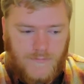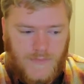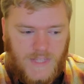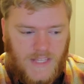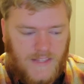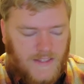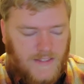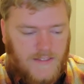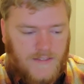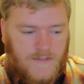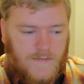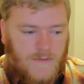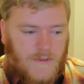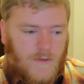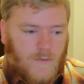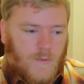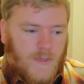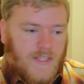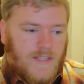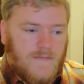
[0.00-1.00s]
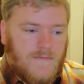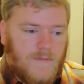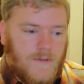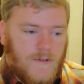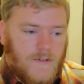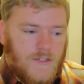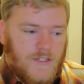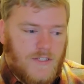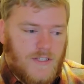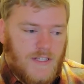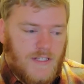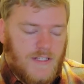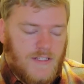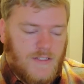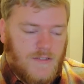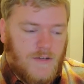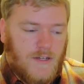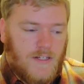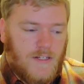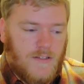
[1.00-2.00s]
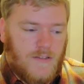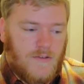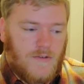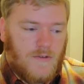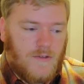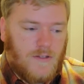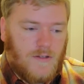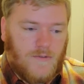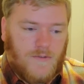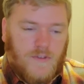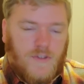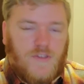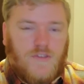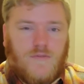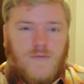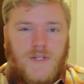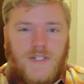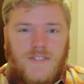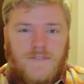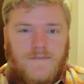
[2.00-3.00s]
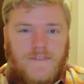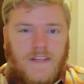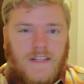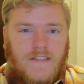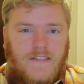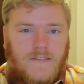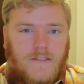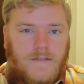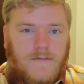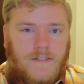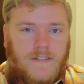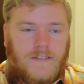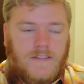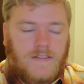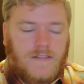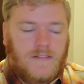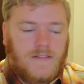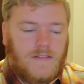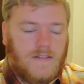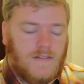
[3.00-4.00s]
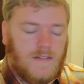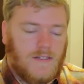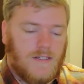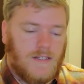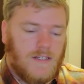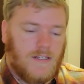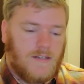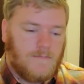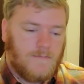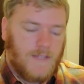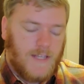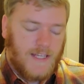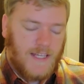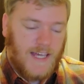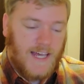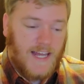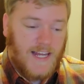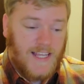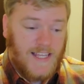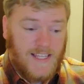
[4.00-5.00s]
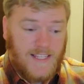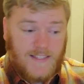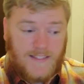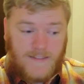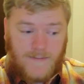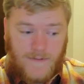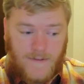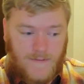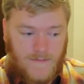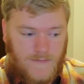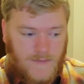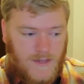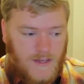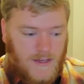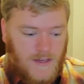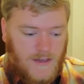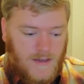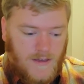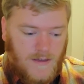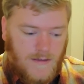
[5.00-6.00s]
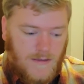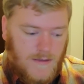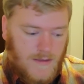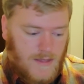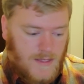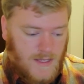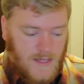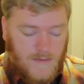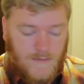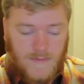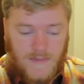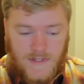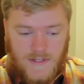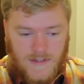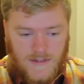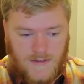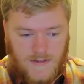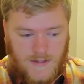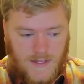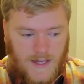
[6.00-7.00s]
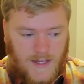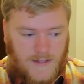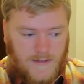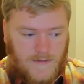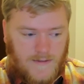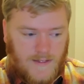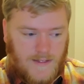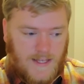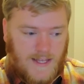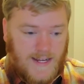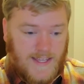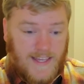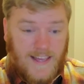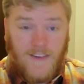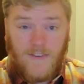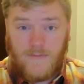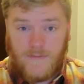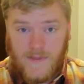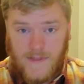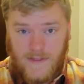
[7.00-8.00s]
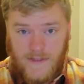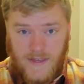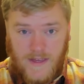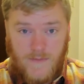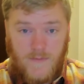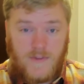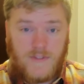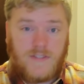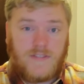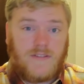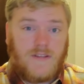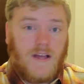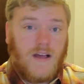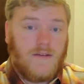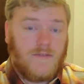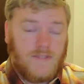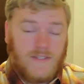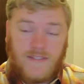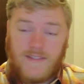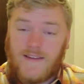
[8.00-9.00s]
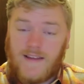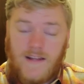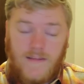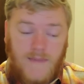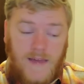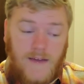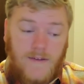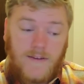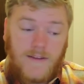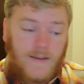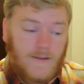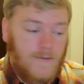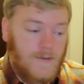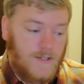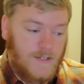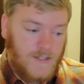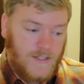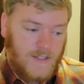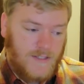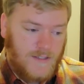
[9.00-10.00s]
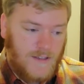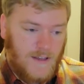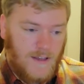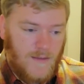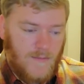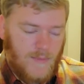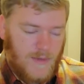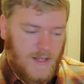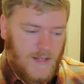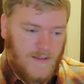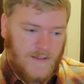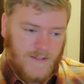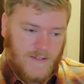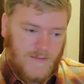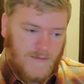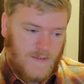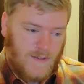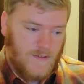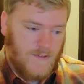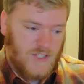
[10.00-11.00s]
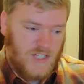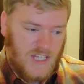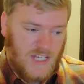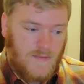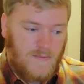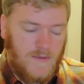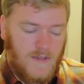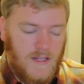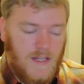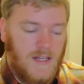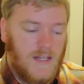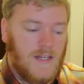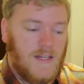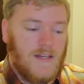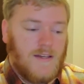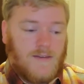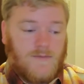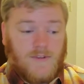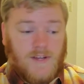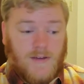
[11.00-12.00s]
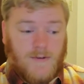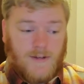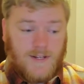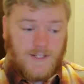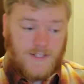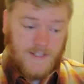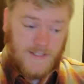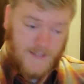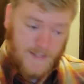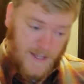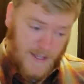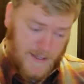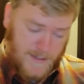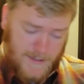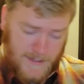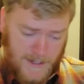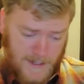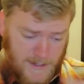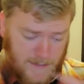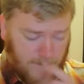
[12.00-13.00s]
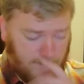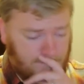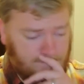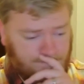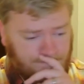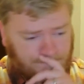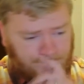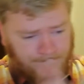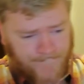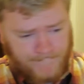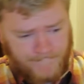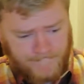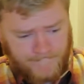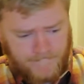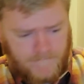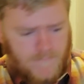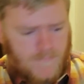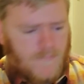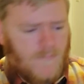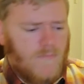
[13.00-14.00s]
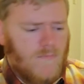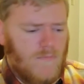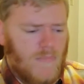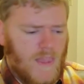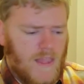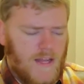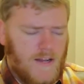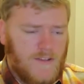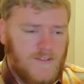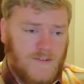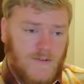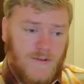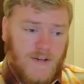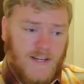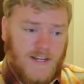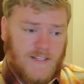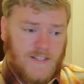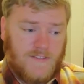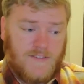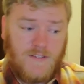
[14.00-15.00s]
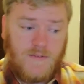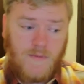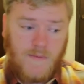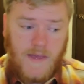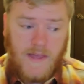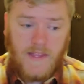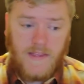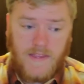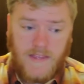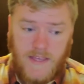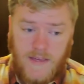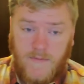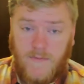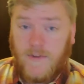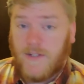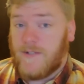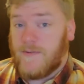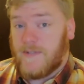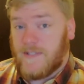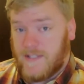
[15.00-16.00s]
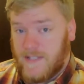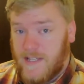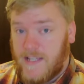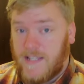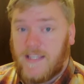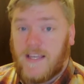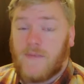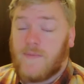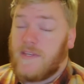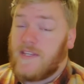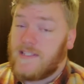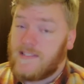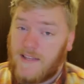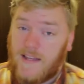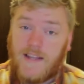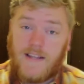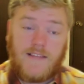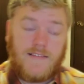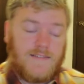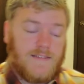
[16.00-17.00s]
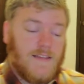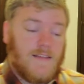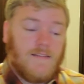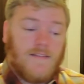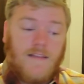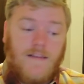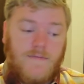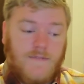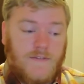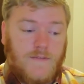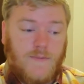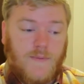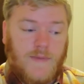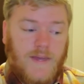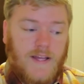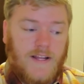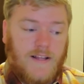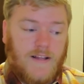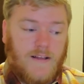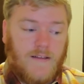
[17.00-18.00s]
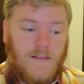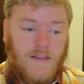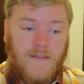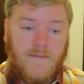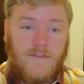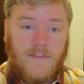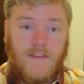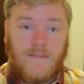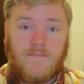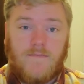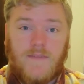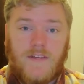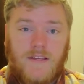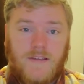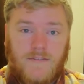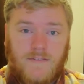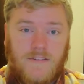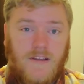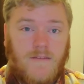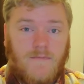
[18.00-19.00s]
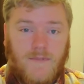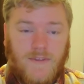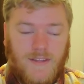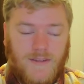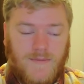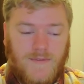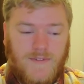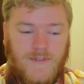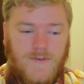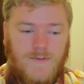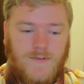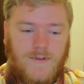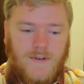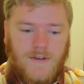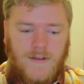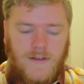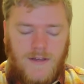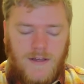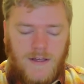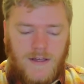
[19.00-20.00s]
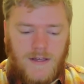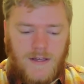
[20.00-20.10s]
I think the, the Whedon version, they just try to do a little too much fan service, um, like adding in different themes, like the Danny Elfman theme, which I was excited back when I originally saw it, but it just felt cheap when I watched it the second time. And also adding the Superman theme, which once again got me excited because I love Superman and I love the John Williams score.